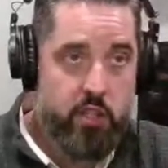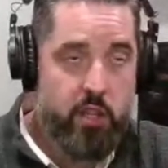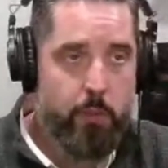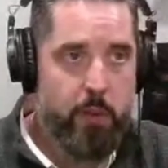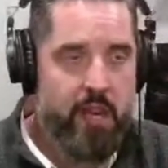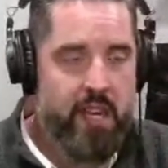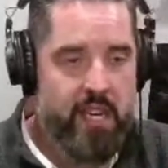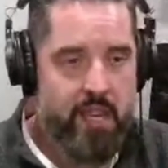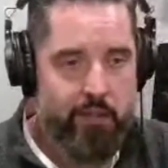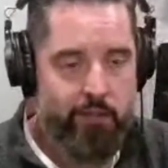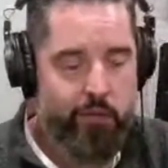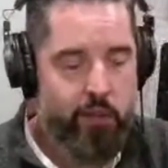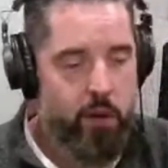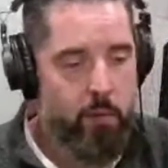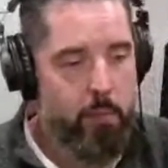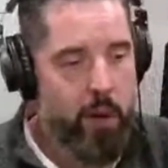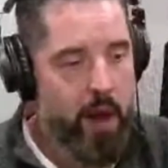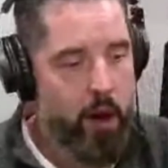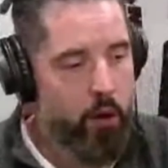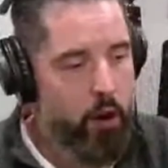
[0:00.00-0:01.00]
There's something
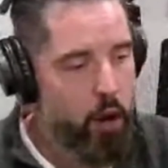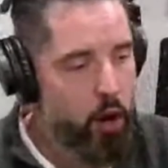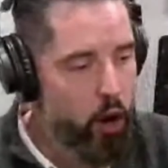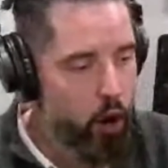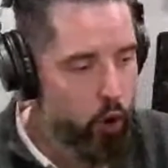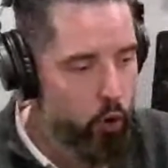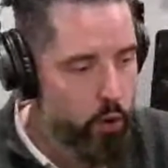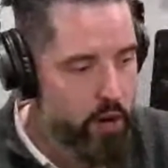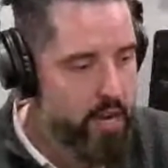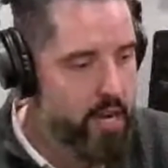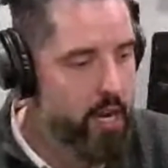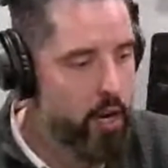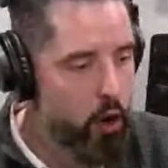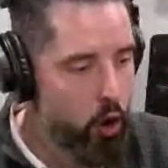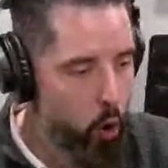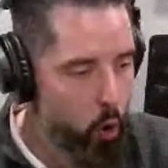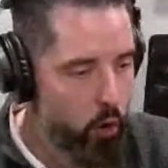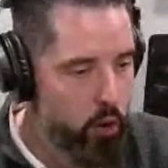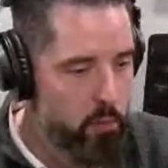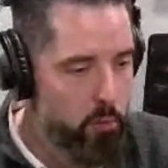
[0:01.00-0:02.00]
different about
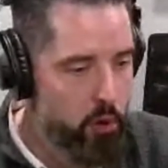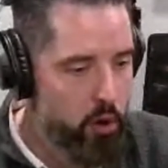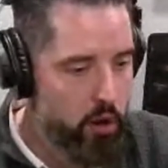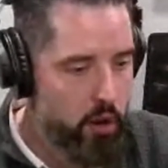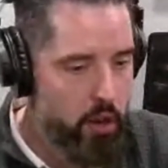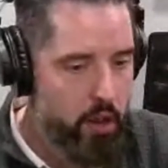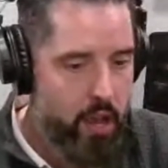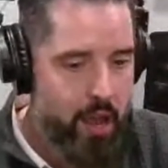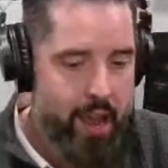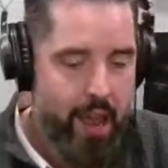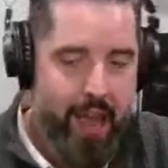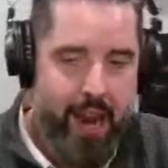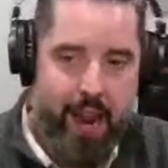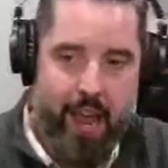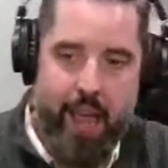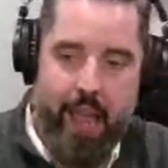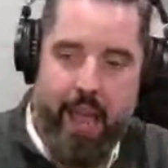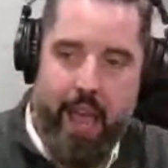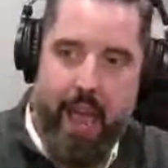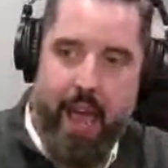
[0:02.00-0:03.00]
reading a holy book
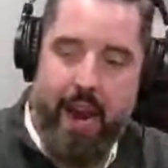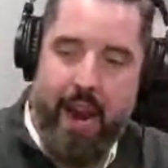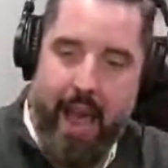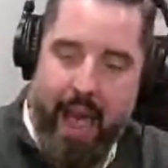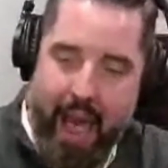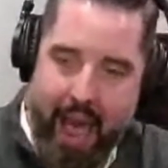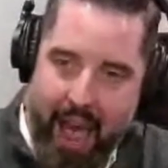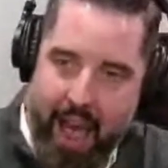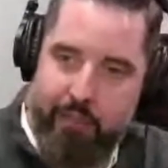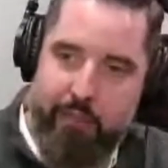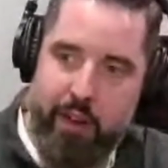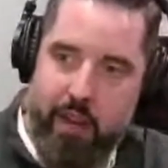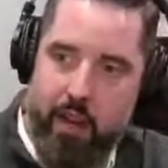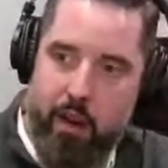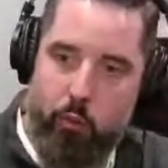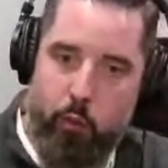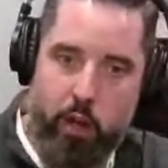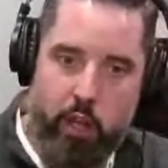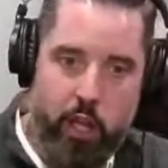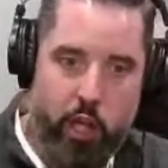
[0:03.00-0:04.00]
and
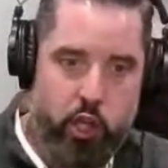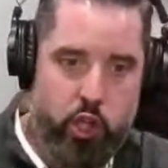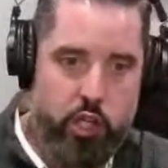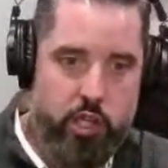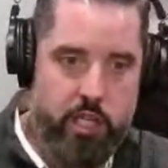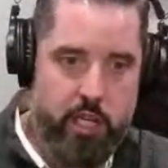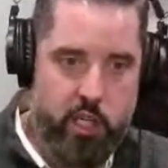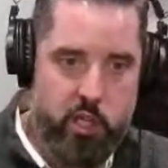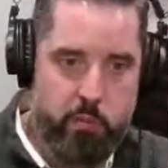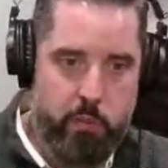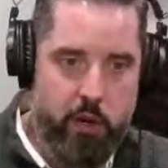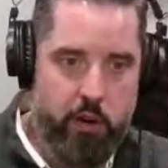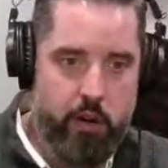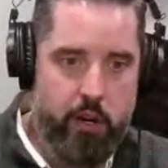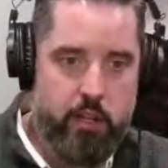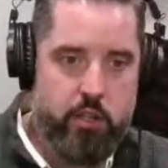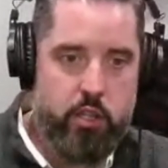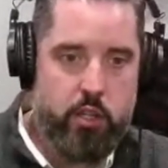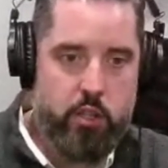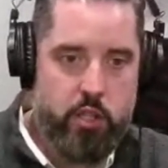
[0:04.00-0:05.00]
having a religious
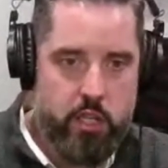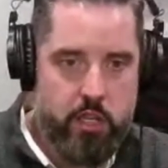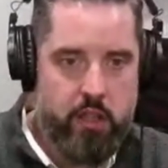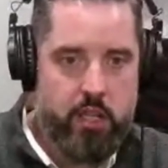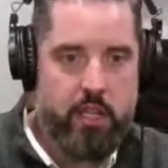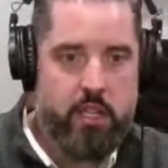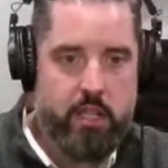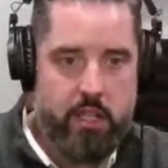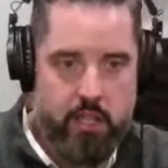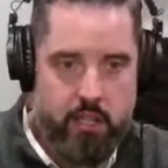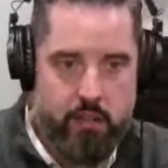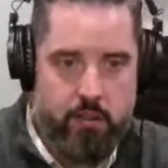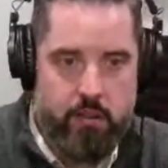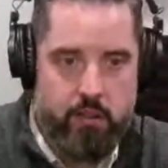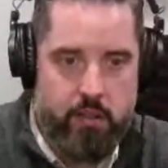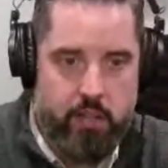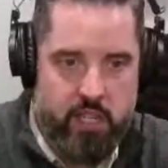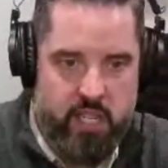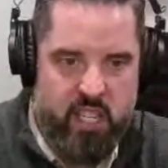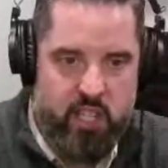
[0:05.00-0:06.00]
experience. You see
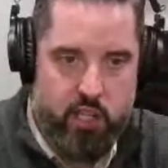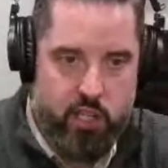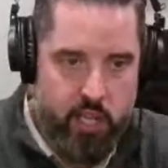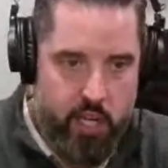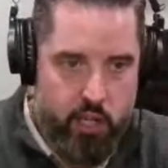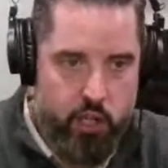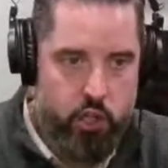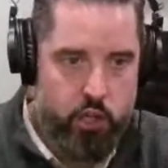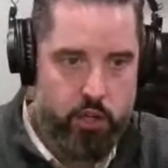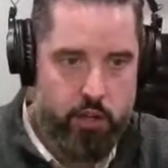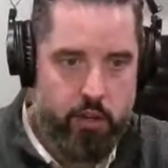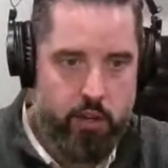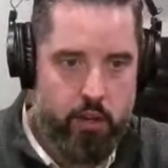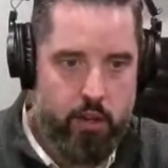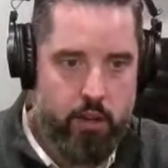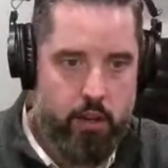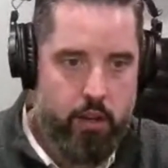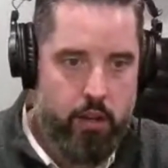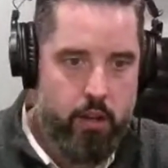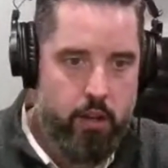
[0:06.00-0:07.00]
the
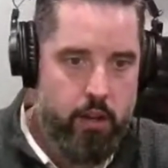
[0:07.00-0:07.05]
distinction.